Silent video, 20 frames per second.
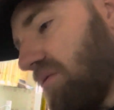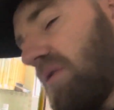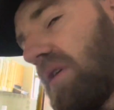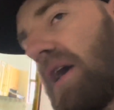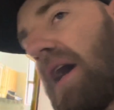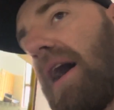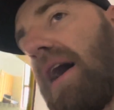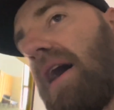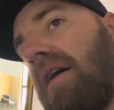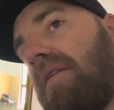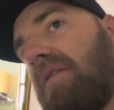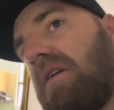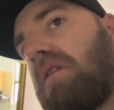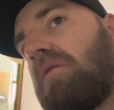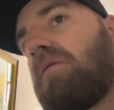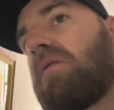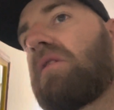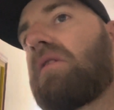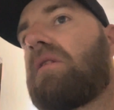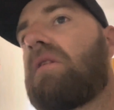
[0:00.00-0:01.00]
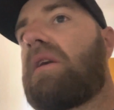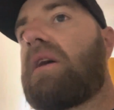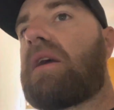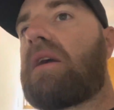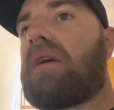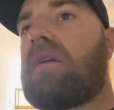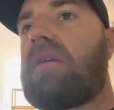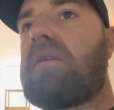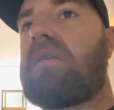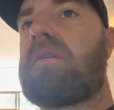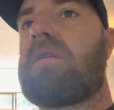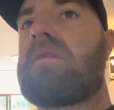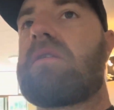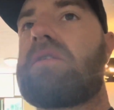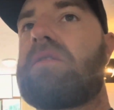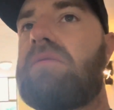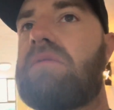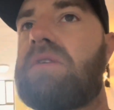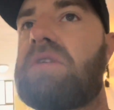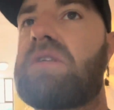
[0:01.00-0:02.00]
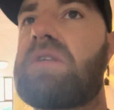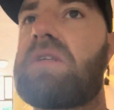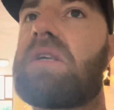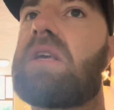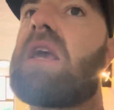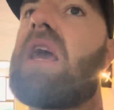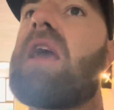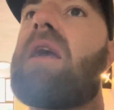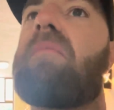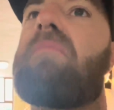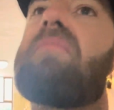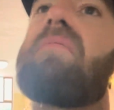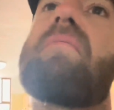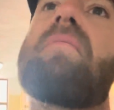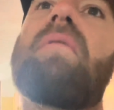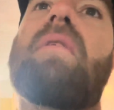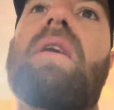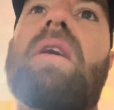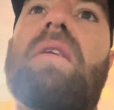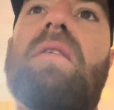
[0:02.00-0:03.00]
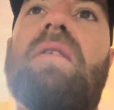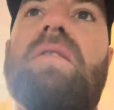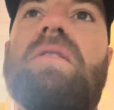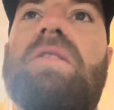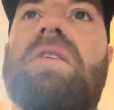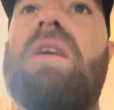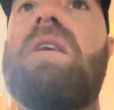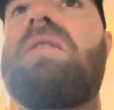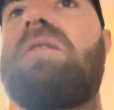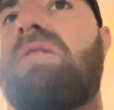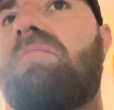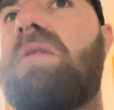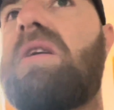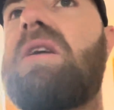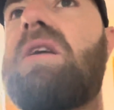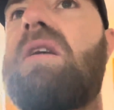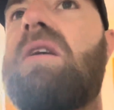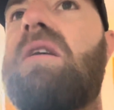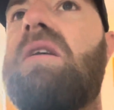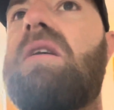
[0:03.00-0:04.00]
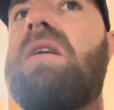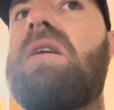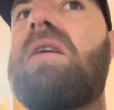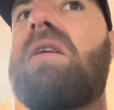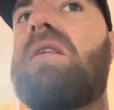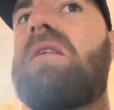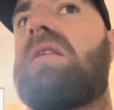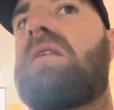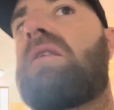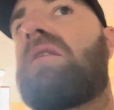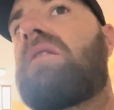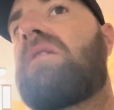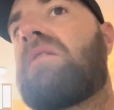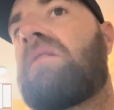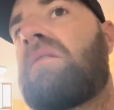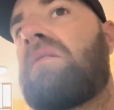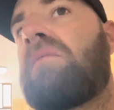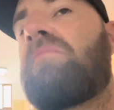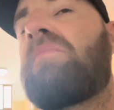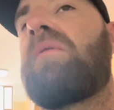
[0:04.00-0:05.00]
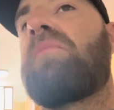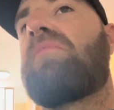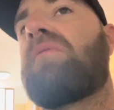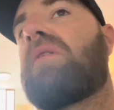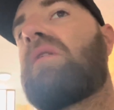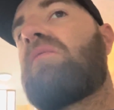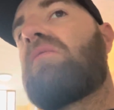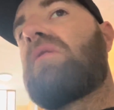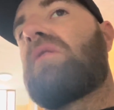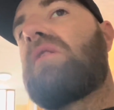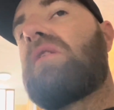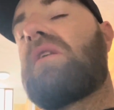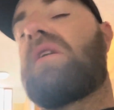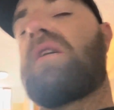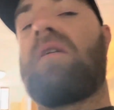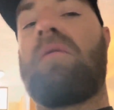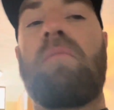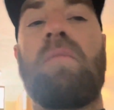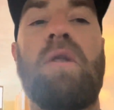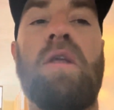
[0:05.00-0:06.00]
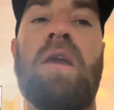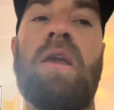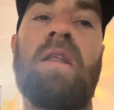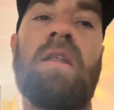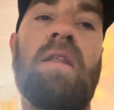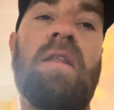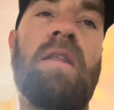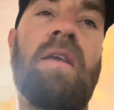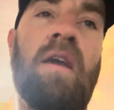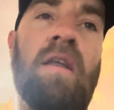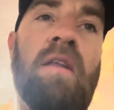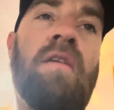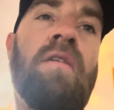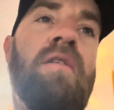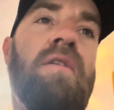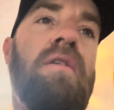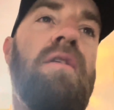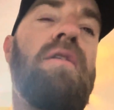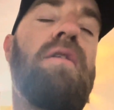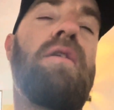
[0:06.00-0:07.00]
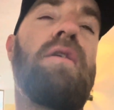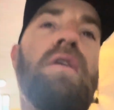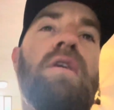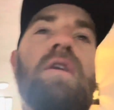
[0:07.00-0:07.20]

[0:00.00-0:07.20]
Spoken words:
really have anywhere to escape, like the salesman and the people that want you to come and eat dinner